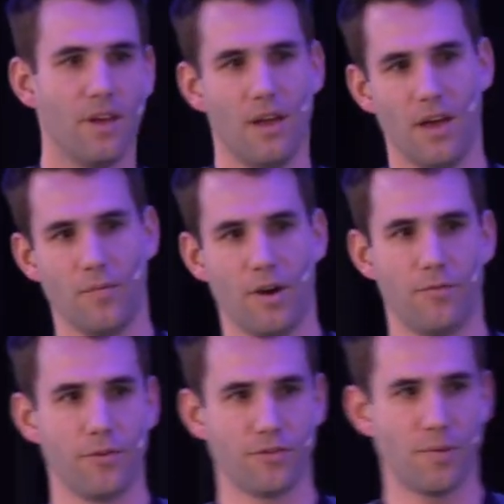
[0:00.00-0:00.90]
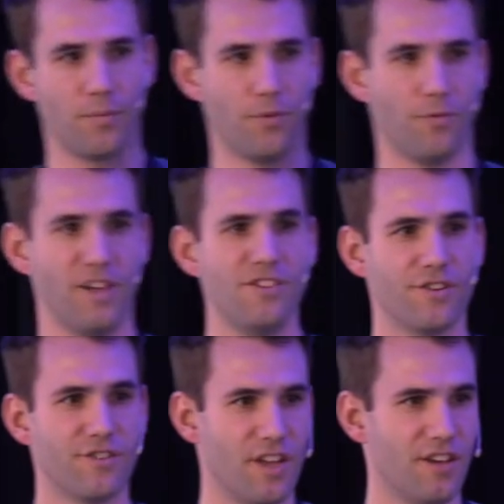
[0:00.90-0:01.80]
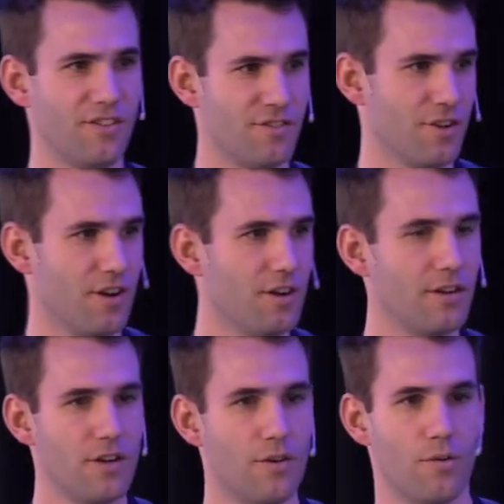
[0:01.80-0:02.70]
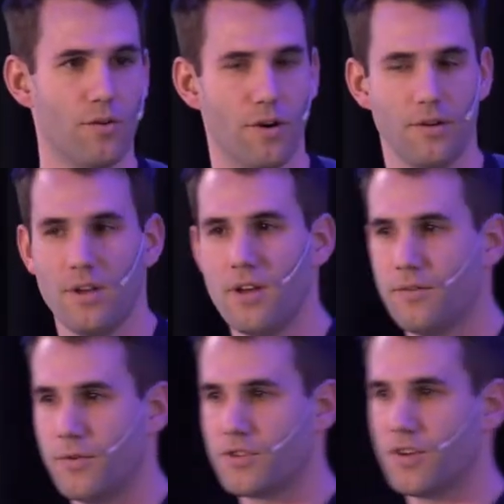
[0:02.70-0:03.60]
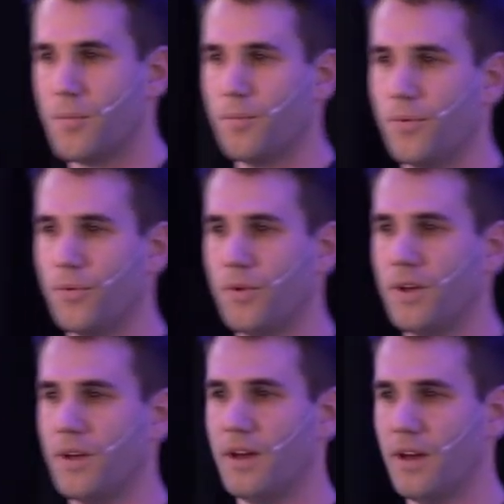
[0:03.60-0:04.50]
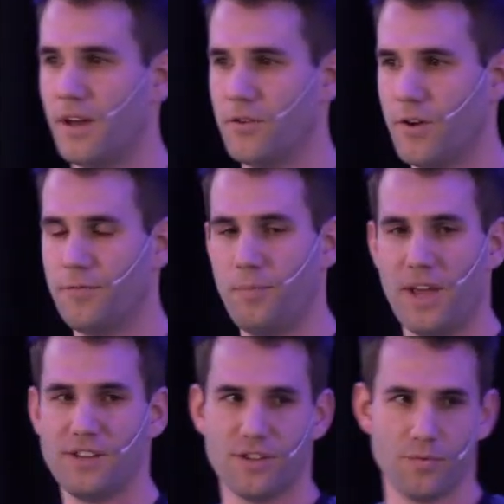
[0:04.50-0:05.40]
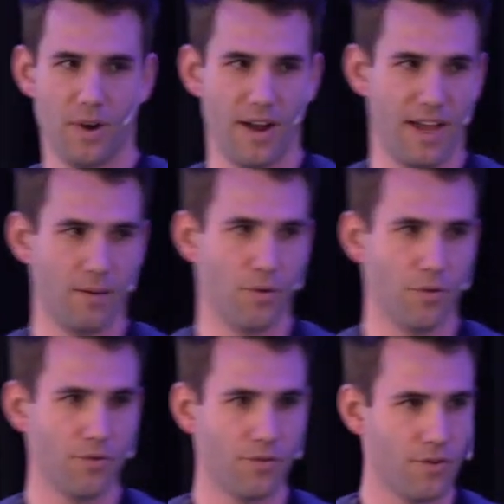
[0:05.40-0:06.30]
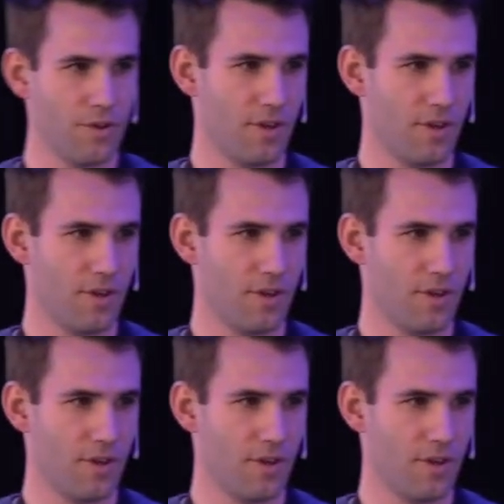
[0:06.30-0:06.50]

Uh, where, for example, the ranger stations are, or, for example, uh, you have places where animals